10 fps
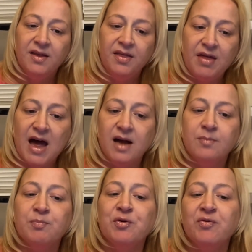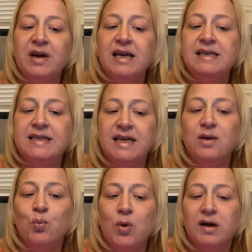that Maria
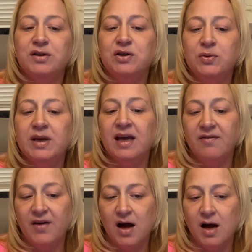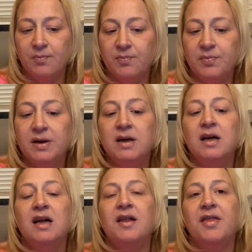didn't want to give up
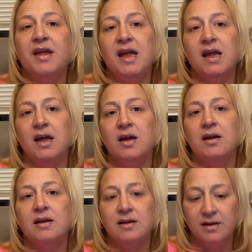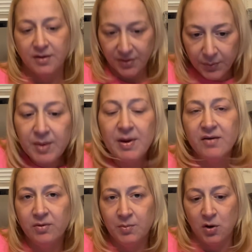the three
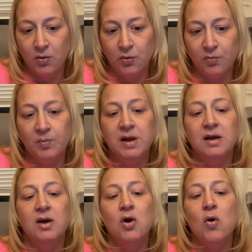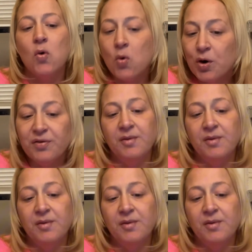bedroom home or the